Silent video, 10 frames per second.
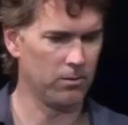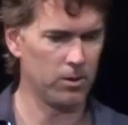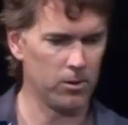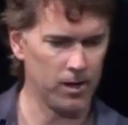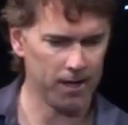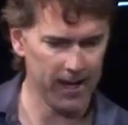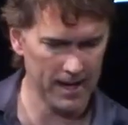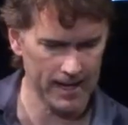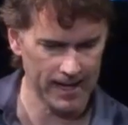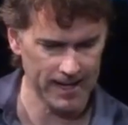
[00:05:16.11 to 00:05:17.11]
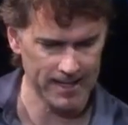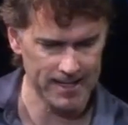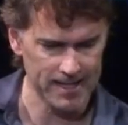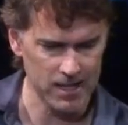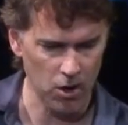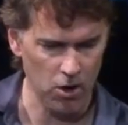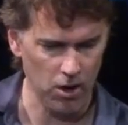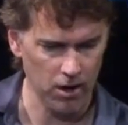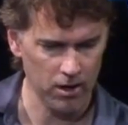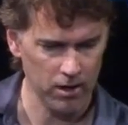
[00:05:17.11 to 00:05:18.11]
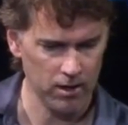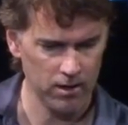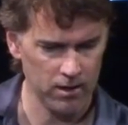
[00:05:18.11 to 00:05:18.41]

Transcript: What do I get? I get dr